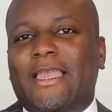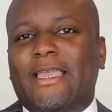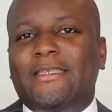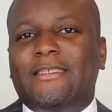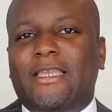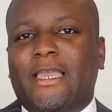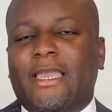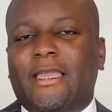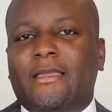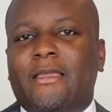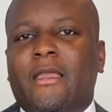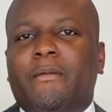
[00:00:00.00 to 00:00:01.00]
is
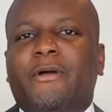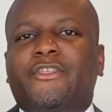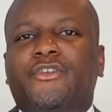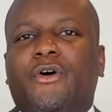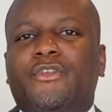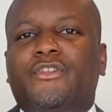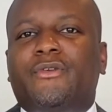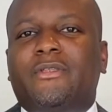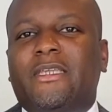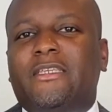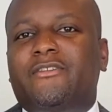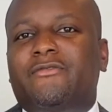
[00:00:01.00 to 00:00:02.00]
king but you also
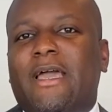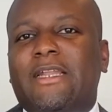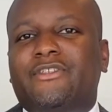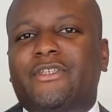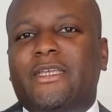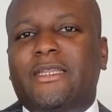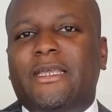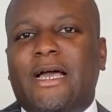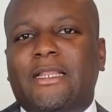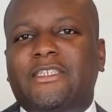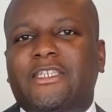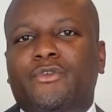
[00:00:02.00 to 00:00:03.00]
need strategy and
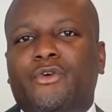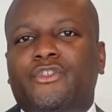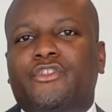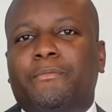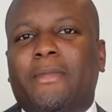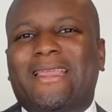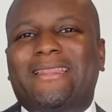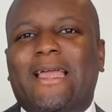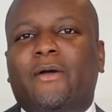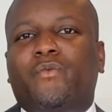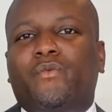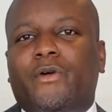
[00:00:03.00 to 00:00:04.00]
knowledge in order to make
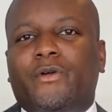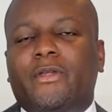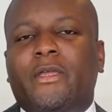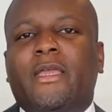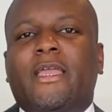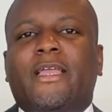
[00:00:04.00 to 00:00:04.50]
that work.